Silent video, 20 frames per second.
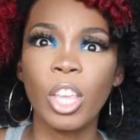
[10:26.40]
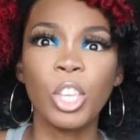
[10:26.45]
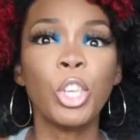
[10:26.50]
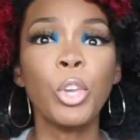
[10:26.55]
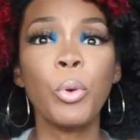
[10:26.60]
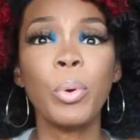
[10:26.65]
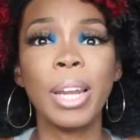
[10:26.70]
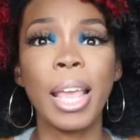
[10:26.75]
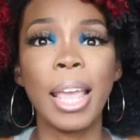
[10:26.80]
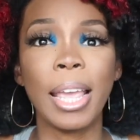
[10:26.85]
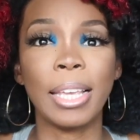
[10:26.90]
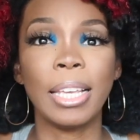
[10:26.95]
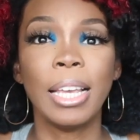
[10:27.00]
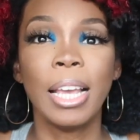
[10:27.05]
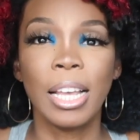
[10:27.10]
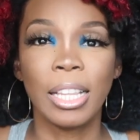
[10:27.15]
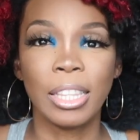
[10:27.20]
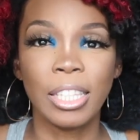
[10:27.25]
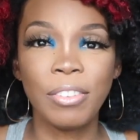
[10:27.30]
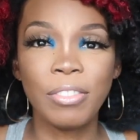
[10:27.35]
Q&A.
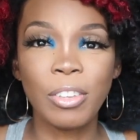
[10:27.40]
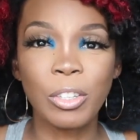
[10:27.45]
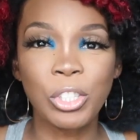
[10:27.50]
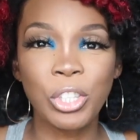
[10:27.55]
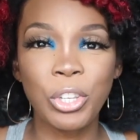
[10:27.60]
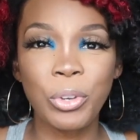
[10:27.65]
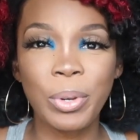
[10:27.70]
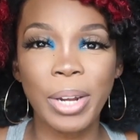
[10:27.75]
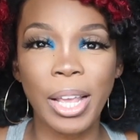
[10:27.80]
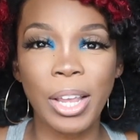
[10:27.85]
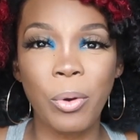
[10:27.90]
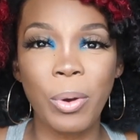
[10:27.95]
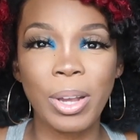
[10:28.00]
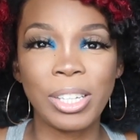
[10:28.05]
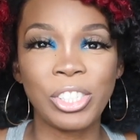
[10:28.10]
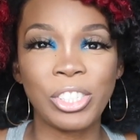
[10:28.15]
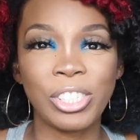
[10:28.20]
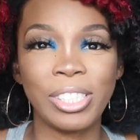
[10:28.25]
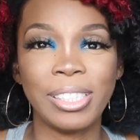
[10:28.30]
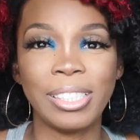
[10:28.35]
Leave those Q&A
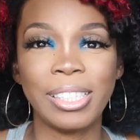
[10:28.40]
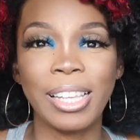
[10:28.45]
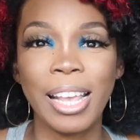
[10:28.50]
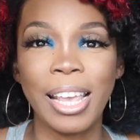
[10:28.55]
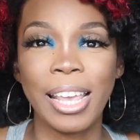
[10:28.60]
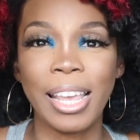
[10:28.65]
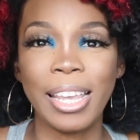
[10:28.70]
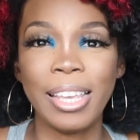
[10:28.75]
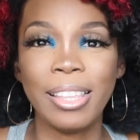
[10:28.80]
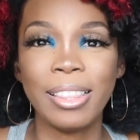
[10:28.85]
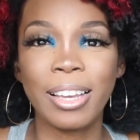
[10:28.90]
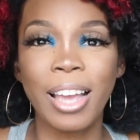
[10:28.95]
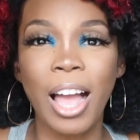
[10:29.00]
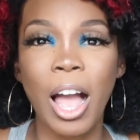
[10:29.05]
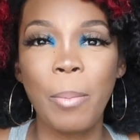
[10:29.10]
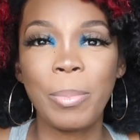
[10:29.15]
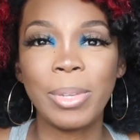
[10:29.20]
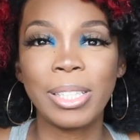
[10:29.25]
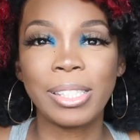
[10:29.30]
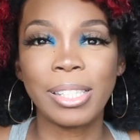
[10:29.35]
questions in the
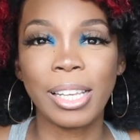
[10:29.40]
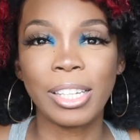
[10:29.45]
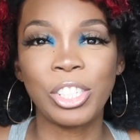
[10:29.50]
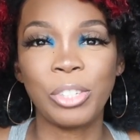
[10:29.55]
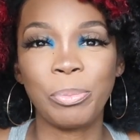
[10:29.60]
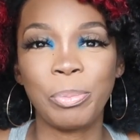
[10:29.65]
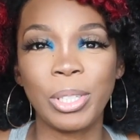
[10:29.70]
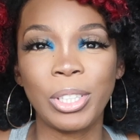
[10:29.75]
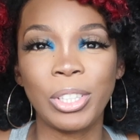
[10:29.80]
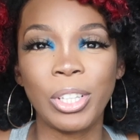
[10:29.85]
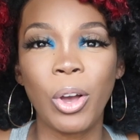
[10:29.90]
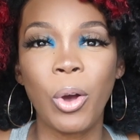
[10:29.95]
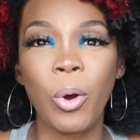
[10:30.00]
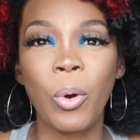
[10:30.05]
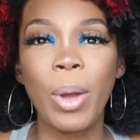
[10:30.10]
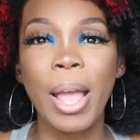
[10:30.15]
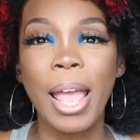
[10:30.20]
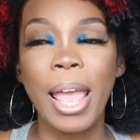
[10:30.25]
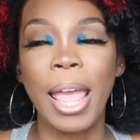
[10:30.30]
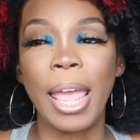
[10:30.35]
comments section
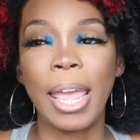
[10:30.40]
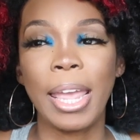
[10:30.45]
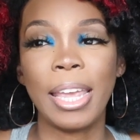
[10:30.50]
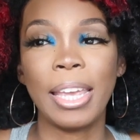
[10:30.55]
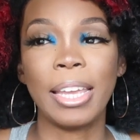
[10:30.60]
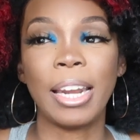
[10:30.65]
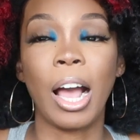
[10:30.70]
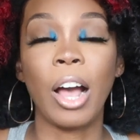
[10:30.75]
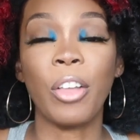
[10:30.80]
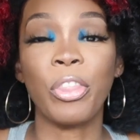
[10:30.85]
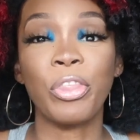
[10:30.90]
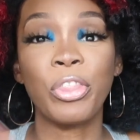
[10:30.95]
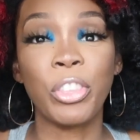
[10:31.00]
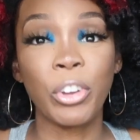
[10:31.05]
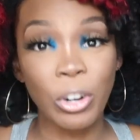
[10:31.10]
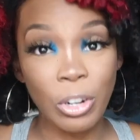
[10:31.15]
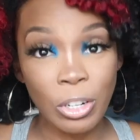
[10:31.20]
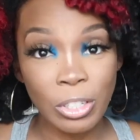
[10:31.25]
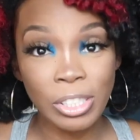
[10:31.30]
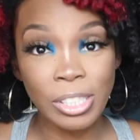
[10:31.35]
below, and
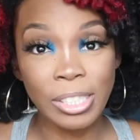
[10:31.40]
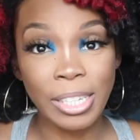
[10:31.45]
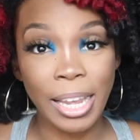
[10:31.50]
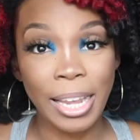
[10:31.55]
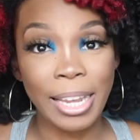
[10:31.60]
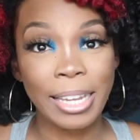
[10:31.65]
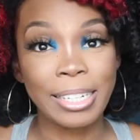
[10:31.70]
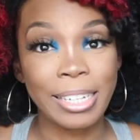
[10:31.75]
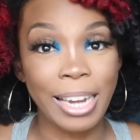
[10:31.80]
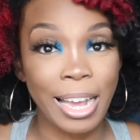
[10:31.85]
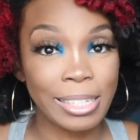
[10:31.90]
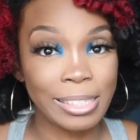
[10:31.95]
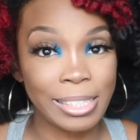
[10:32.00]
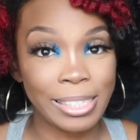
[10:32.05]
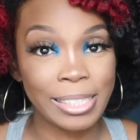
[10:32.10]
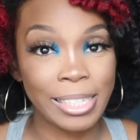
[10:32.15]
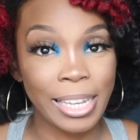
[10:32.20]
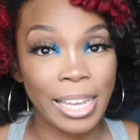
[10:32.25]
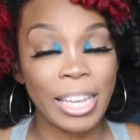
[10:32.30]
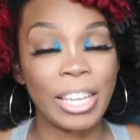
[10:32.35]
Thursday, not
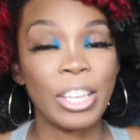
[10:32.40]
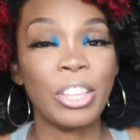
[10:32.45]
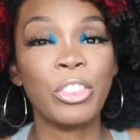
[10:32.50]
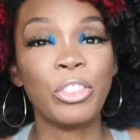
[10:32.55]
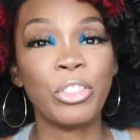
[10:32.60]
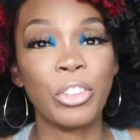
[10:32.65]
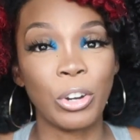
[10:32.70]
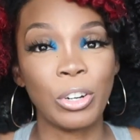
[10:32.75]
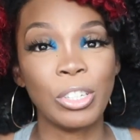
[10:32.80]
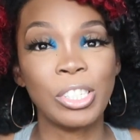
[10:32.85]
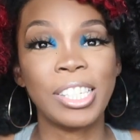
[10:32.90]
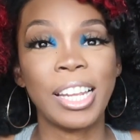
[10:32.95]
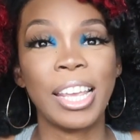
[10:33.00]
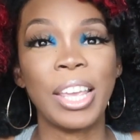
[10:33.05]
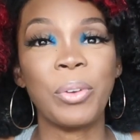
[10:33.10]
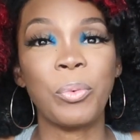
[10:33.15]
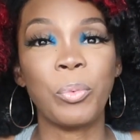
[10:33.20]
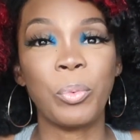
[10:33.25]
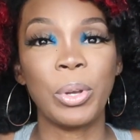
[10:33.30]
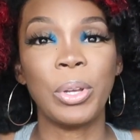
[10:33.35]
today,
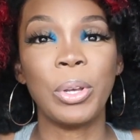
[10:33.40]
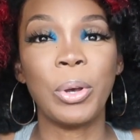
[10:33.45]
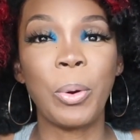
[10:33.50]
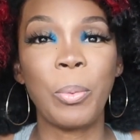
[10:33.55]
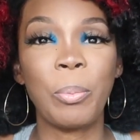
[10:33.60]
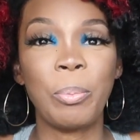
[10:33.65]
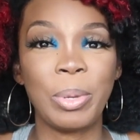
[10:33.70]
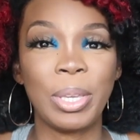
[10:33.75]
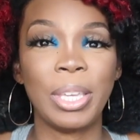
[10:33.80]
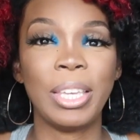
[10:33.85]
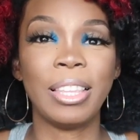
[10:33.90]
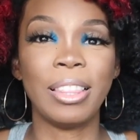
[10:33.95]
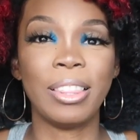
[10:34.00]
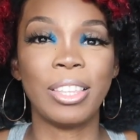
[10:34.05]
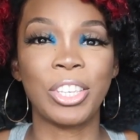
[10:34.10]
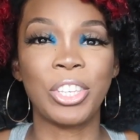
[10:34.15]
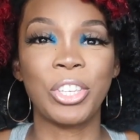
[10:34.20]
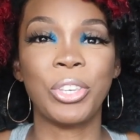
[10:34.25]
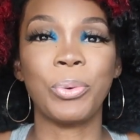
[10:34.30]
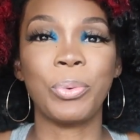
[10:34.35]
Thursday will be
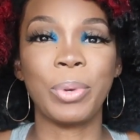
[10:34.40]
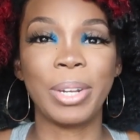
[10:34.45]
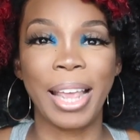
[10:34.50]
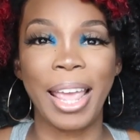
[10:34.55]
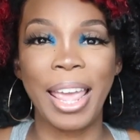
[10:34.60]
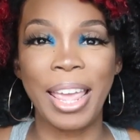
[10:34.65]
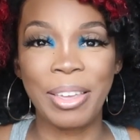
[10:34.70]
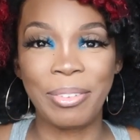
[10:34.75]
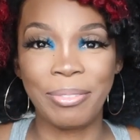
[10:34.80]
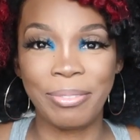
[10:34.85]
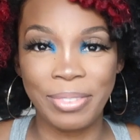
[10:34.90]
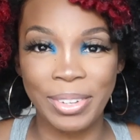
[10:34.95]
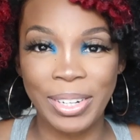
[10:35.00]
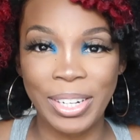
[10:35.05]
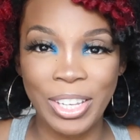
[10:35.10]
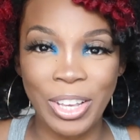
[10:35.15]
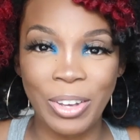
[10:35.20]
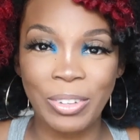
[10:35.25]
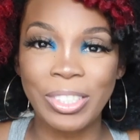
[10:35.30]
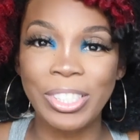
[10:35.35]
the Q&A
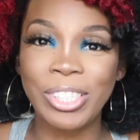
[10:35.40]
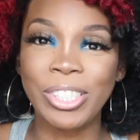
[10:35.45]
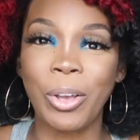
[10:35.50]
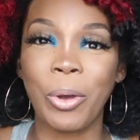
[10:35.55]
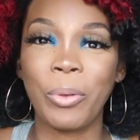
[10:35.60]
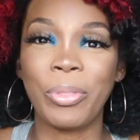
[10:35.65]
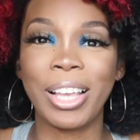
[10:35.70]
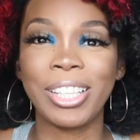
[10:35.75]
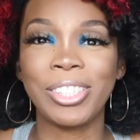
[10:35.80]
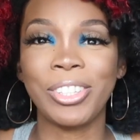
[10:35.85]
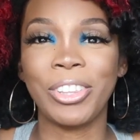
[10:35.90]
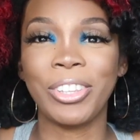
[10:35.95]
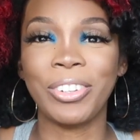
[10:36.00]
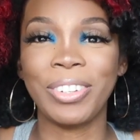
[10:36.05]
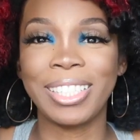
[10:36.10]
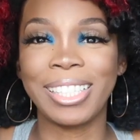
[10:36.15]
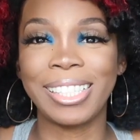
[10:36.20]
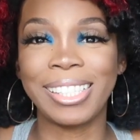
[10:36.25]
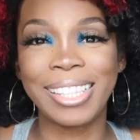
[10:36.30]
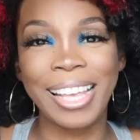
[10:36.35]
video. So that's all
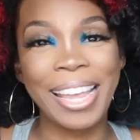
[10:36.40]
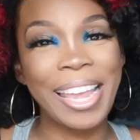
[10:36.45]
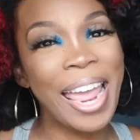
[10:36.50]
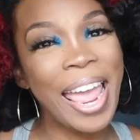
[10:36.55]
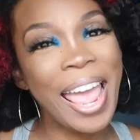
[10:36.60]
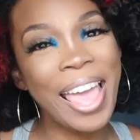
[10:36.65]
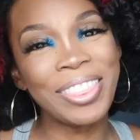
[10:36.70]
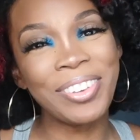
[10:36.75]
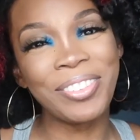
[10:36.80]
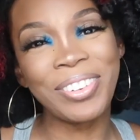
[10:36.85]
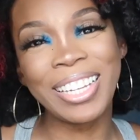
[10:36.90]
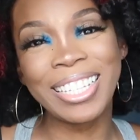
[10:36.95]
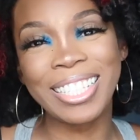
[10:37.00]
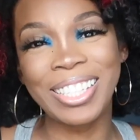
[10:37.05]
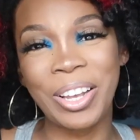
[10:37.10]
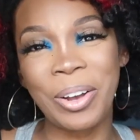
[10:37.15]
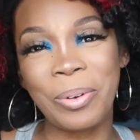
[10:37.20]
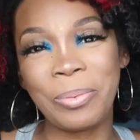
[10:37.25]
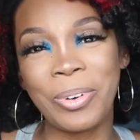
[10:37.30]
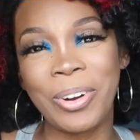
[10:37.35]
there is to say, and there
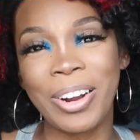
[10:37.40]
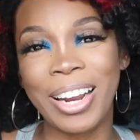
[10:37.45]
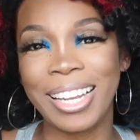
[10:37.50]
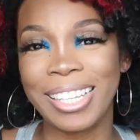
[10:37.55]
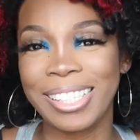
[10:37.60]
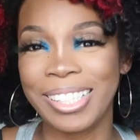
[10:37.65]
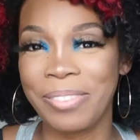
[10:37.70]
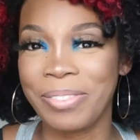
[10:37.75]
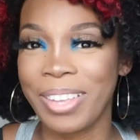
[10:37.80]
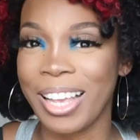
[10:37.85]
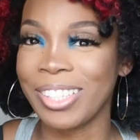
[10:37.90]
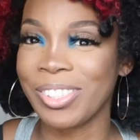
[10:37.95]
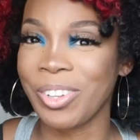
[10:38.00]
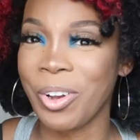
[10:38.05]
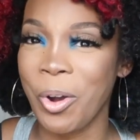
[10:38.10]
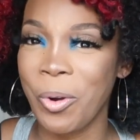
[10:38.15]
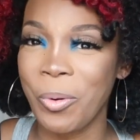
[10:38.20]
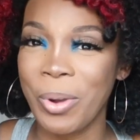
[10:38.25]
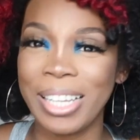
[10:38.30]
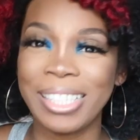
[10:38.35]
is no more, except as
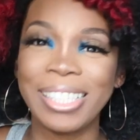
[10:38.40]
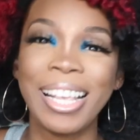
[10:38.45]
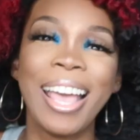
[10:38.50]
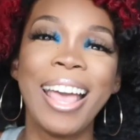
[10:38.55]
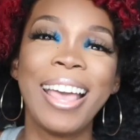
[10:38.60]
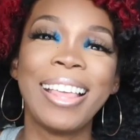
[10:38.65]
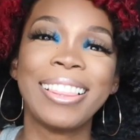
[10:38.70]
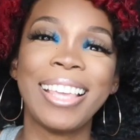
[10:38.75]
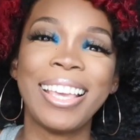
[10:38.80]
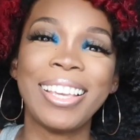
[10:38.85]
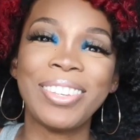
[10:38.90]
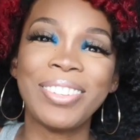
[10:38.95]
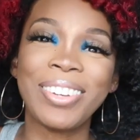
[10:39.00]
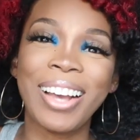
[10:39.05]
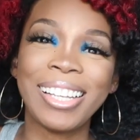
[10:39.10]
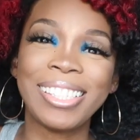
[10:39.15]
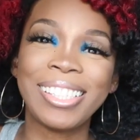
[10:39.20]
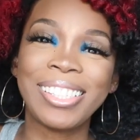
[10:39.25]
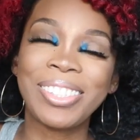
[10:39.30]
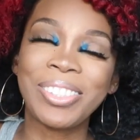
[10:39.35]
always, thank you
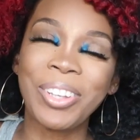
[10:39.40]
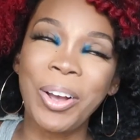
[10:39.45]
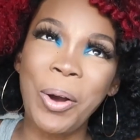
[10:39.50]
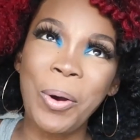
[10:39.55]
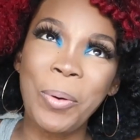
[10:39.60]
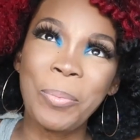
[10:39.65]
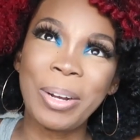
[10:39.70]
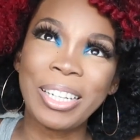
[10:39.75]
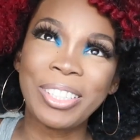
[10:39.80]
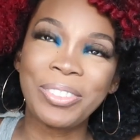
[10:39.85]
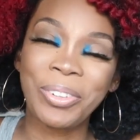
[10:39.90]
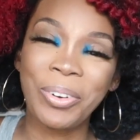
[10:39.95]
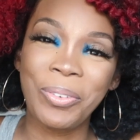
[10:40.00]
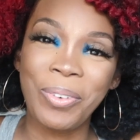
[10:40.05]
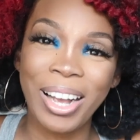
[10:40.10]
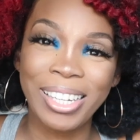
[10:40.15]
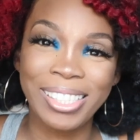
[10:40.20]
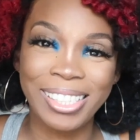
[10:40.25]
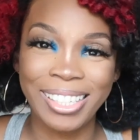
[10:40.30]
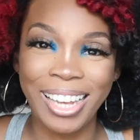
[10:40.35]
guys so much for
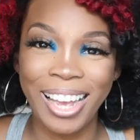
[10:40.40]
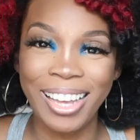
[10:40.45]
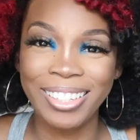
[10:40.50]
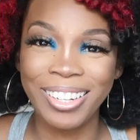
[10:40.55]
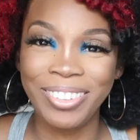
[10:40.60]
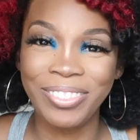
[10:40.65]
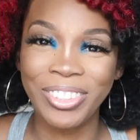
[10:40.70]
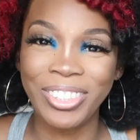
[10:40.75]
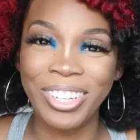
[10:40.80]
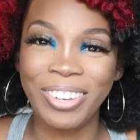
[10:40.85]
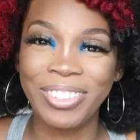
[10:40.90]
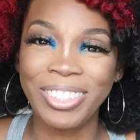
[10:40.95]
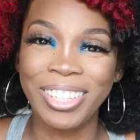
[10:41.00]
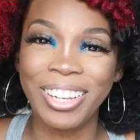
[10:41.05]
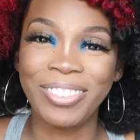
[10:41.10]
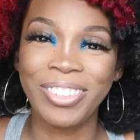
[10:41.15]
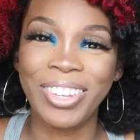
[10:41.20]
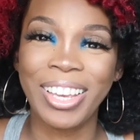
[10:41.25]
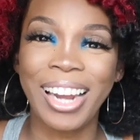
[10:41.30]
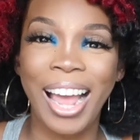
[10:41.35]
watching. I love you, love you,
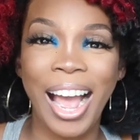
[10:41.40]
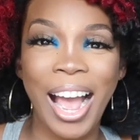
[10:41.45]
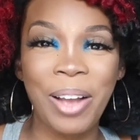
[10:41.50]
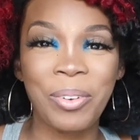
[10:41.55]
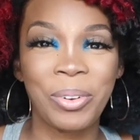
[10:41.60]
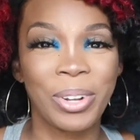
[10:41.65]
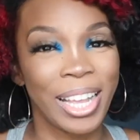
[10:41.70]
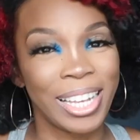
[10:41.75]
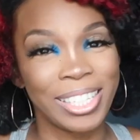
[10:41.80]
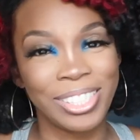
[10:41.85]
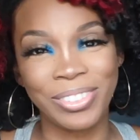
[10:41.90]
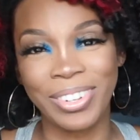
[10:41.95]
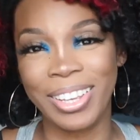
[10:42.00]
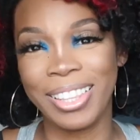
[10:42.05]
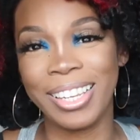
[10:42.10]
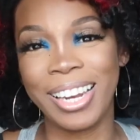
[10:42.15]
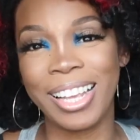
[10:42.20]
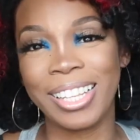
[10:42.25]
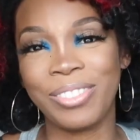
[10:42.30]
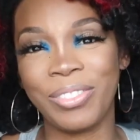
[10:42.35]
love you, and I will catch you
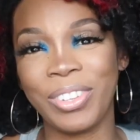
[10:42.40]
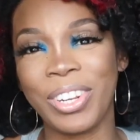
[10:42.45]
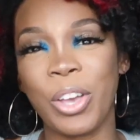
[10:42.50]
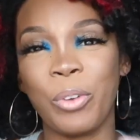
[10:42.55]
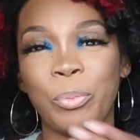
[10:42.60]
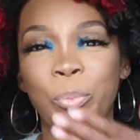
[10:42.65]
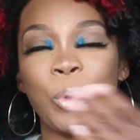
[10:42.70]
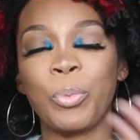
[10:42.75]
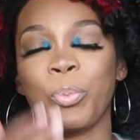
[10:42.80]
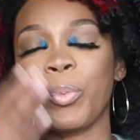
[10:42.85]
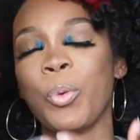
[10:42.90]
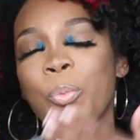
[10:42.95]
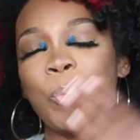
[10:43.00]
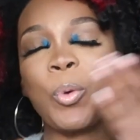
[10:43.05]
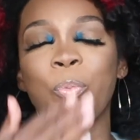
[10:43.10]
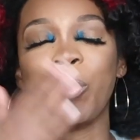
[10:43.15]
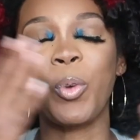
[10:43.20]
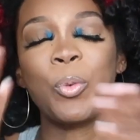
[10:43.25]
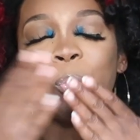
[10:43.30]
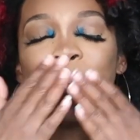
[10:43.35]
in the next video.
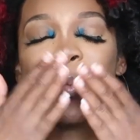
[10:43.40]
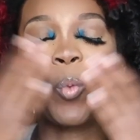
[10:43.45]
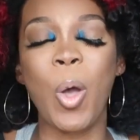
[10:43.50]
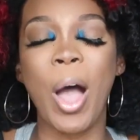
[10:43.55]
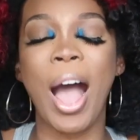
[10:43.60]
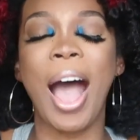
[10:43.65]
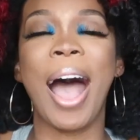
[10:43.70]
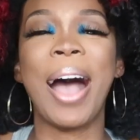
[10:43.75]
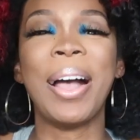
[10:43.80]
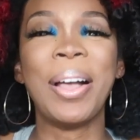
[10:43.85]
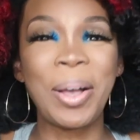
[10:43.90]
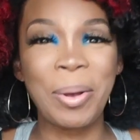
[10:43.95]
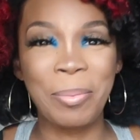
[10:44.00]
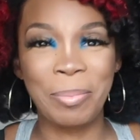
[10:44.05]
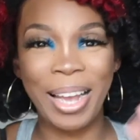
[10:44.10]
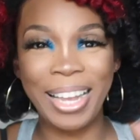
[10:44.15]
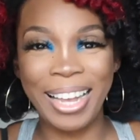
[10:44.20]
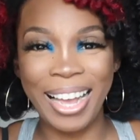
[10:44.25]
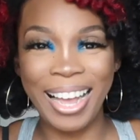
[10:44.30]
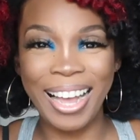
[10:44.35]
Mwah.
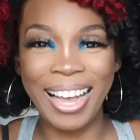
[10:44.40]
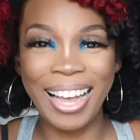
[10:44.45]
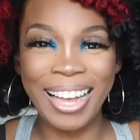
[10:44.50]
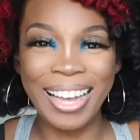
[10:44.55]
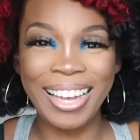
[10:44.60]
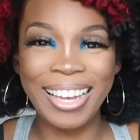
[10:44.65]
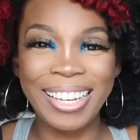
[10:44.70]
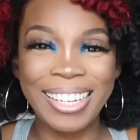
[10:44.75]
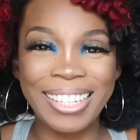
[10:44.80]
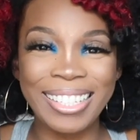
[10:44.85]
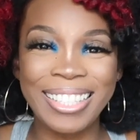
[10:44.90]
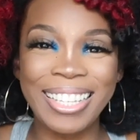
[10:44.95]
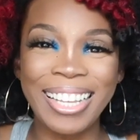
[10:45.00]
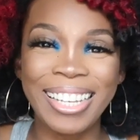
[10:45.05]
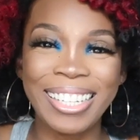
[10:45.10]
Bye